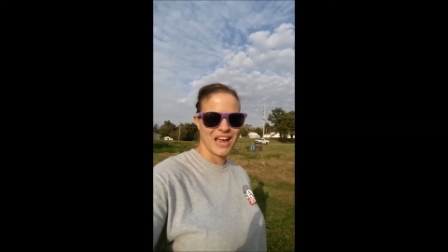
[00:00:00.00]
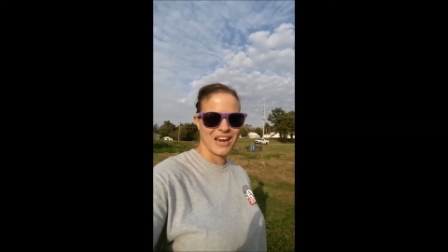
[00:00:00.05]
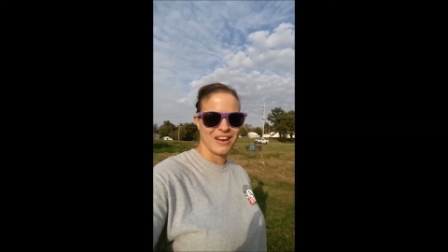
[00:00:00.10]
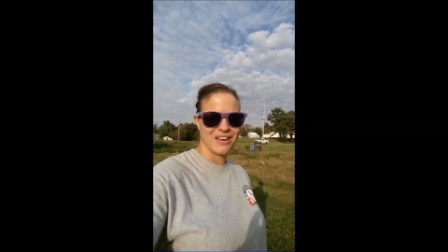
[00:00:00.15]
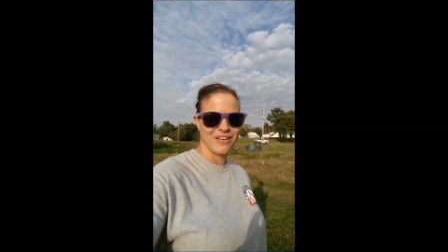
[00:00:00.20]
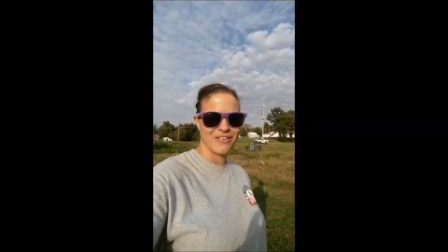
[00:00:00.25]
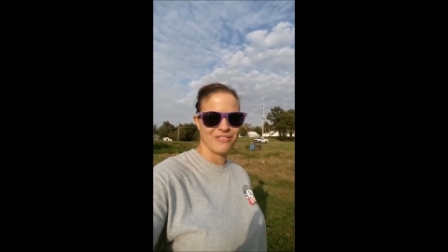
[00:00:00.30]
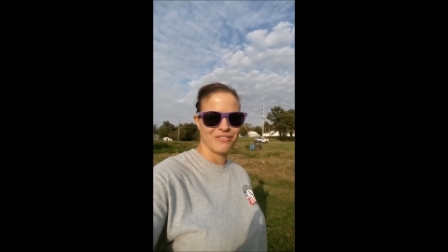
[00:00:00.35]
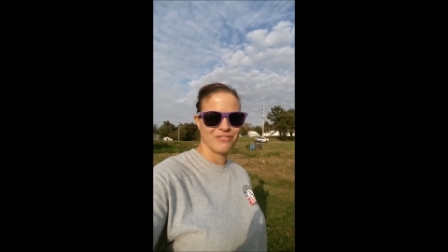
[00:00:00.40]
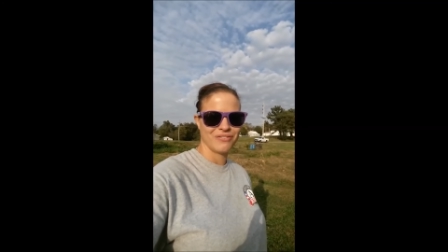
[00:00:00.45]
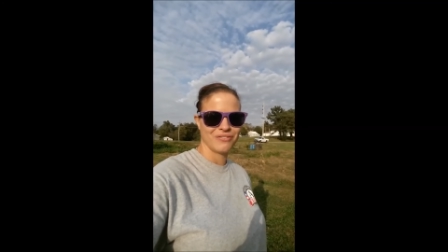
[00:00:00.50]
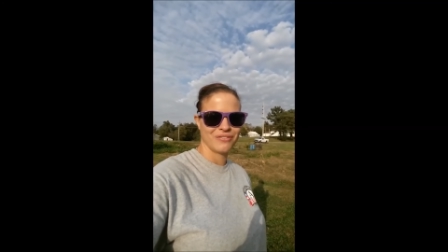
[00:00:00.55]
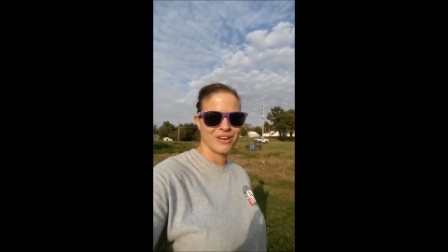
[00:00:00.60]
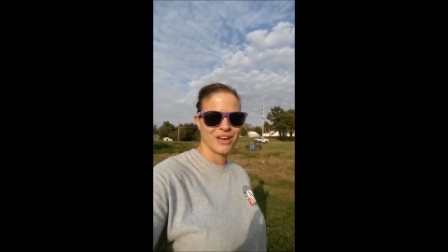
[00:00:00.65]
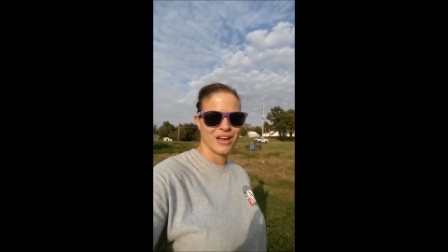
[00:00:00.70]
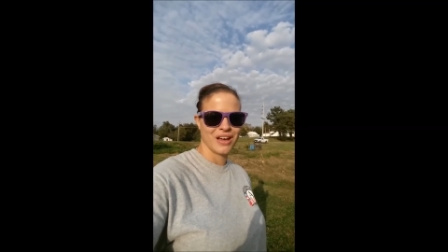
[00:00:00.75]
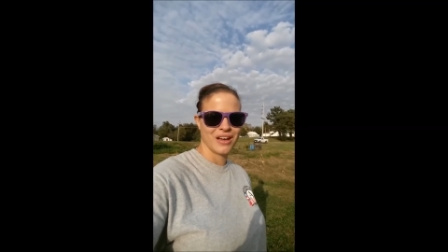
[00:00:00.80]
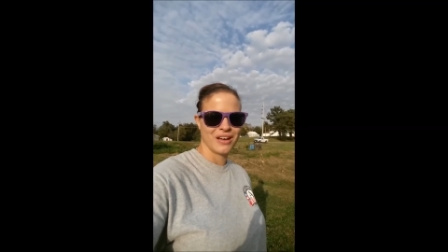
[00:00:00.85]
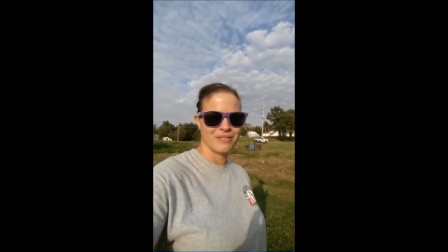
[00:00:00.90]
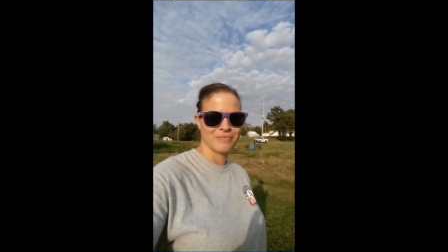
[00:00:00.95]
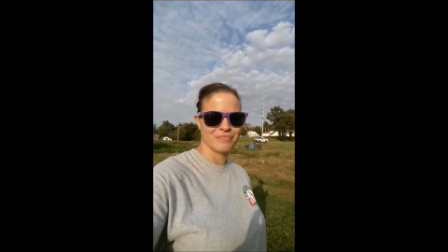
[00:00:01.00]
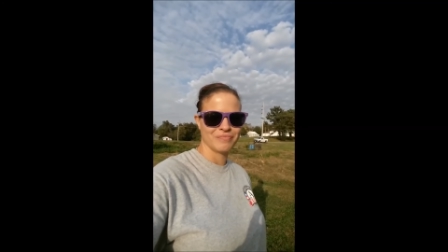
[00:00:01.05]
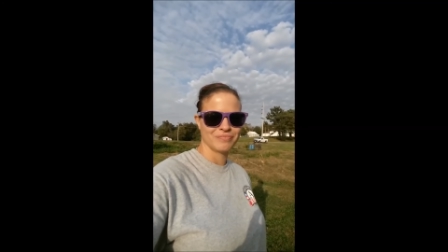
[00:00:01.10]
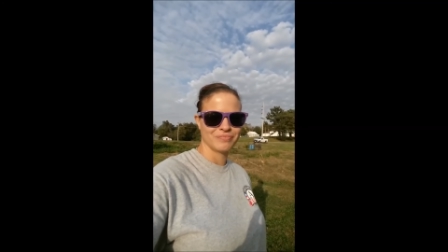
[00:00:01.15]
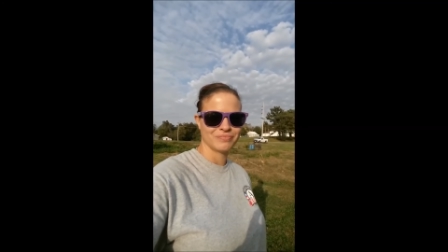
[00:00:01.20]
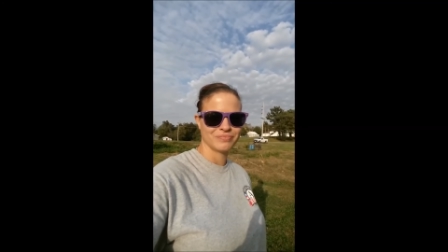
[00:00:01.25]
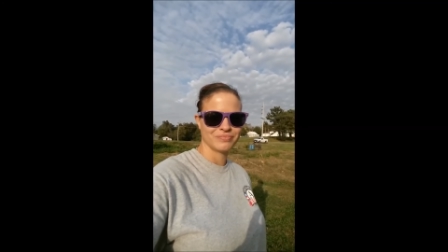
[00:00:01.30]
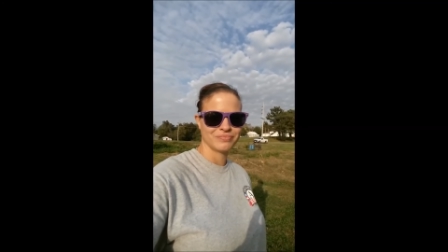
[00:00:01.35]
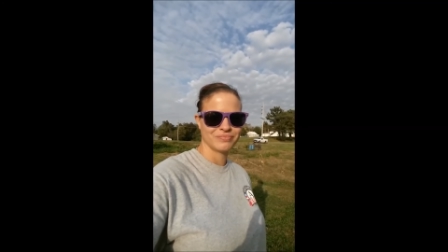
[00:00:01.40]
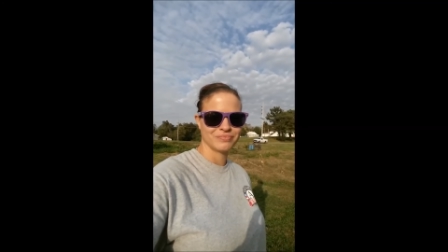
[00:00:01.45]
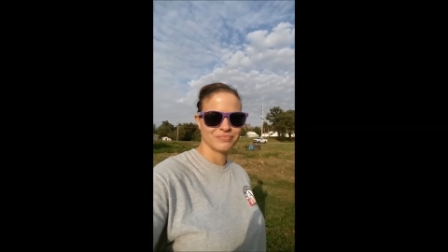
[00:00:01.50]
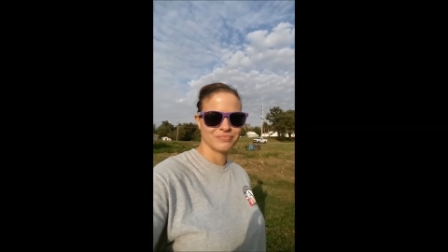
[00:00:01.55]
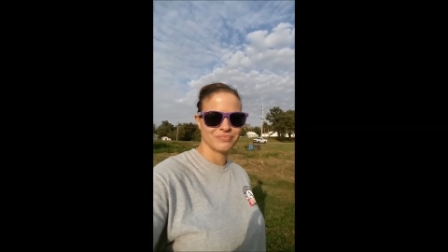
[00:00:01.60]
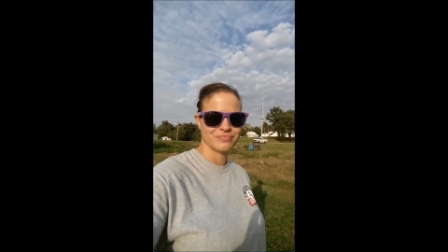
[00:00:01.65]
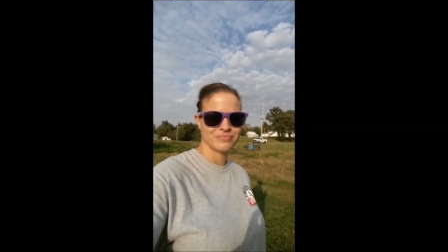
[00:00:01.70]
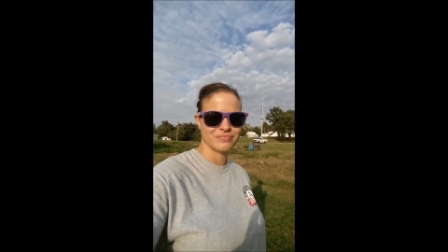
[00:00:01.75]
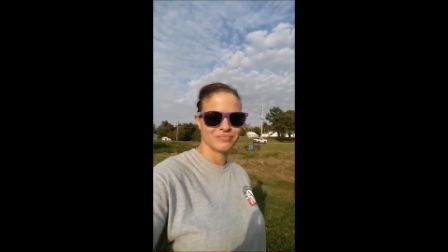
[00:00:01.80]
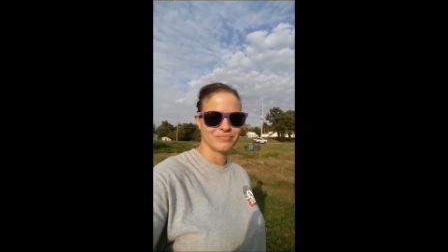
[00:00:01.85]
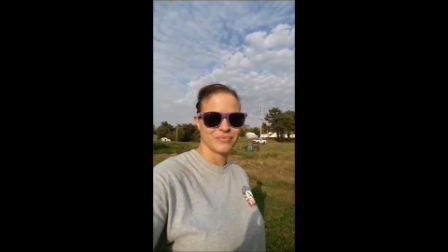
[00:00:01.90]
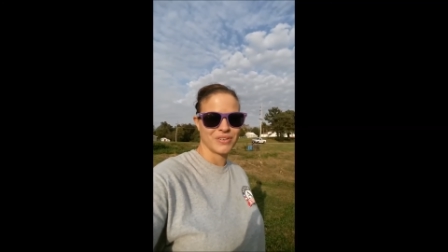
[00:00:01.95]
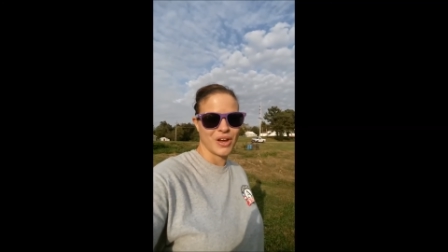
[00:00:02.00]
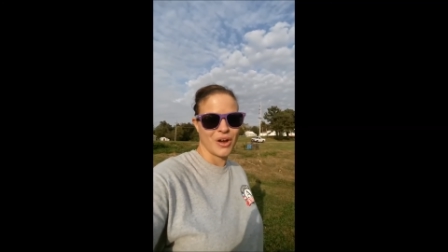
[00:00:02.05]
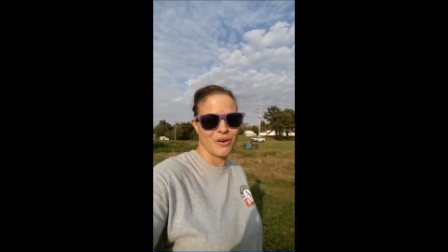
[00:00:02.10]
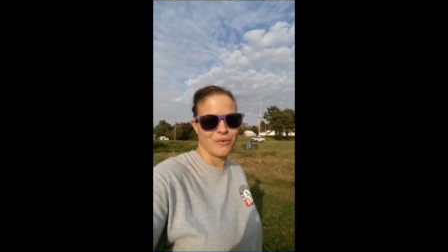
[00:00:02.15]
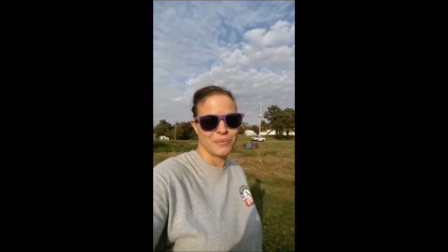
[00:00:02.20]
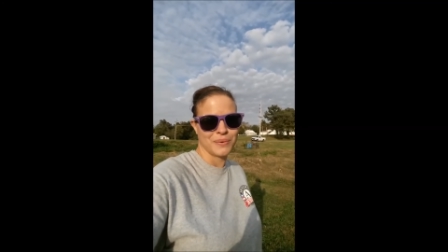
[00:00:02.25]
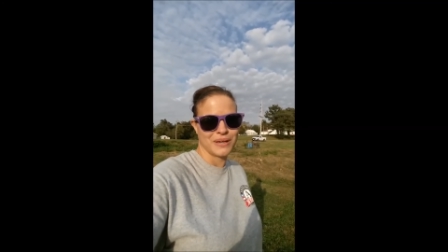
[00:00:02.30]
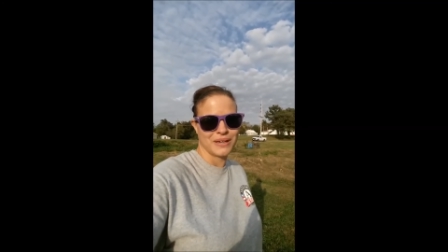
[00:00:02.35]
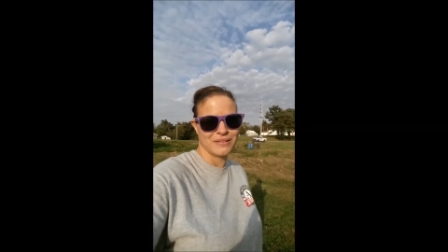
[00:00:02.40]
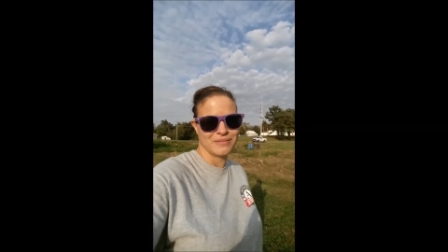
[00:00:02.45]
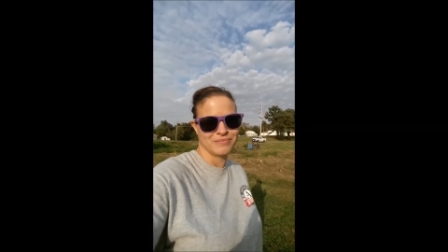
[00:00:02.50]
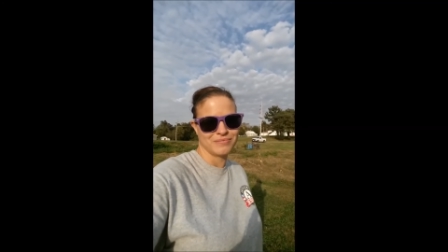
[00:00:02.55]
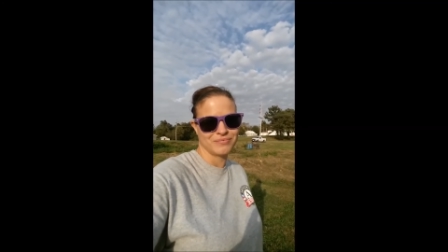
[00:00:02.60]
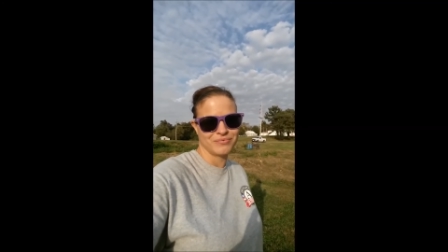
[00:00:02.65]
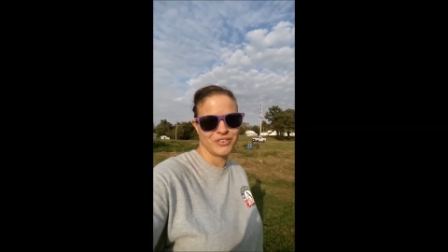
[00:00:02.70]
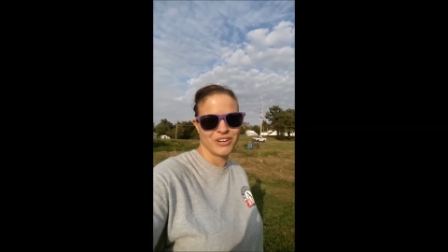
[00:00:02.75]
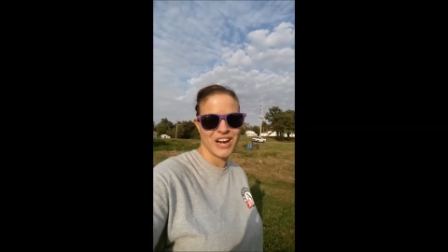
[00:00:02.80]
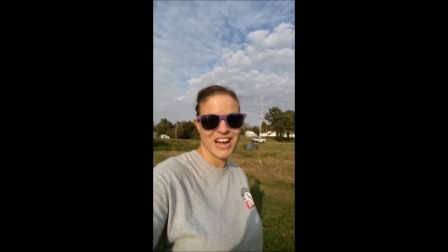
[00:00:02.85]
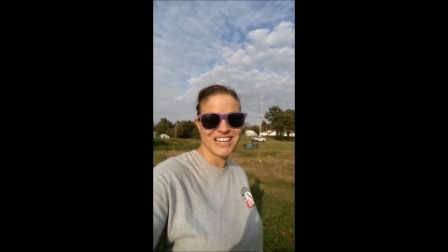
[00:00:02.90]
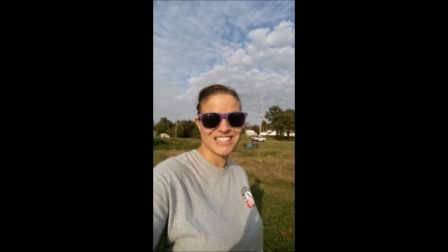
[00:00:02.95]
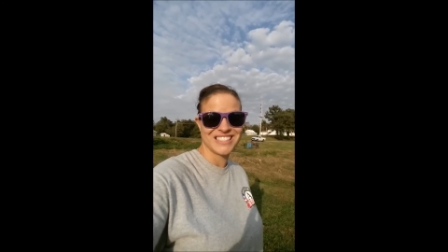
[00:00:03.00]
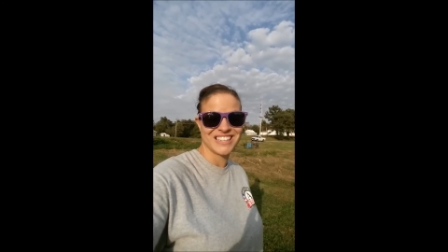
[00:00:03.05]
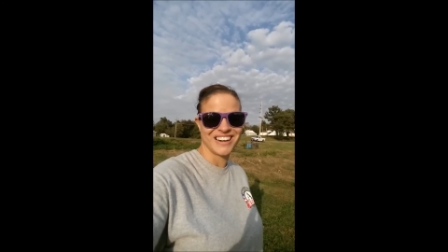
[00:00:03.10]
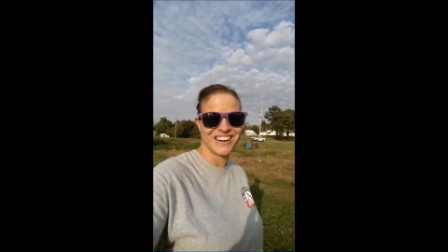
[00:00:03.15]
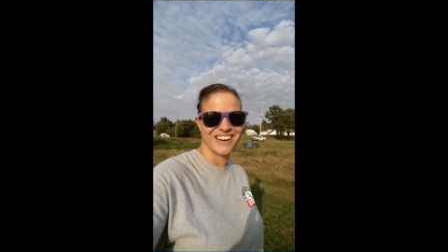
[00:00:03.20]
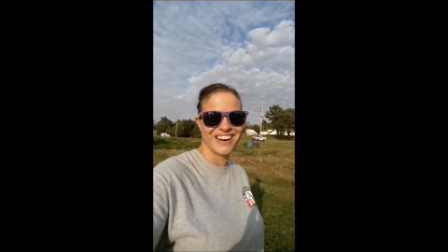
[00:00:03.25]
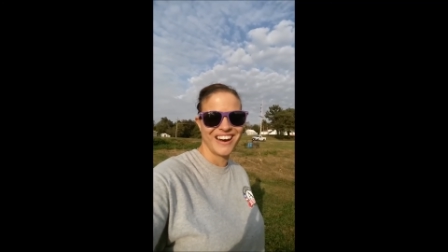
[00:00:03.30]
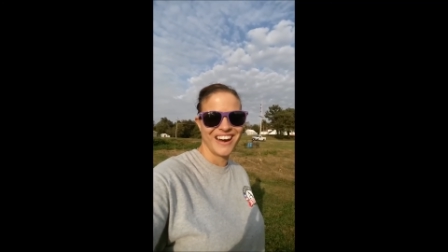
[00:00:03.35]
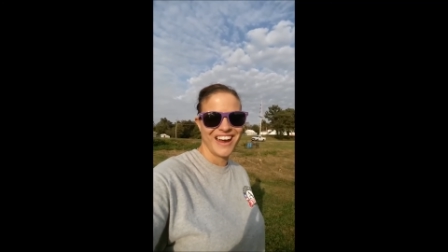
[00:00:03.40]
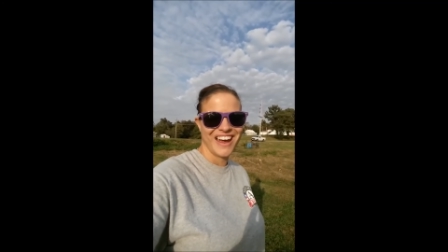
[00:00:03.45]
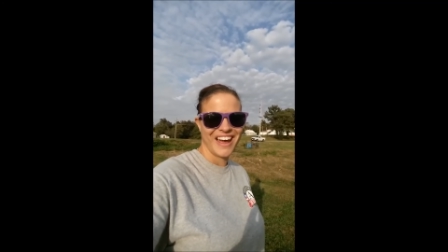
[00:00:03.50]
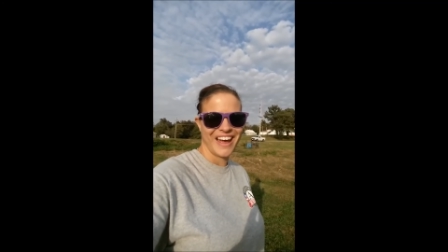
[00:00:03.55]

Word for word: kind of um, hoping for next year.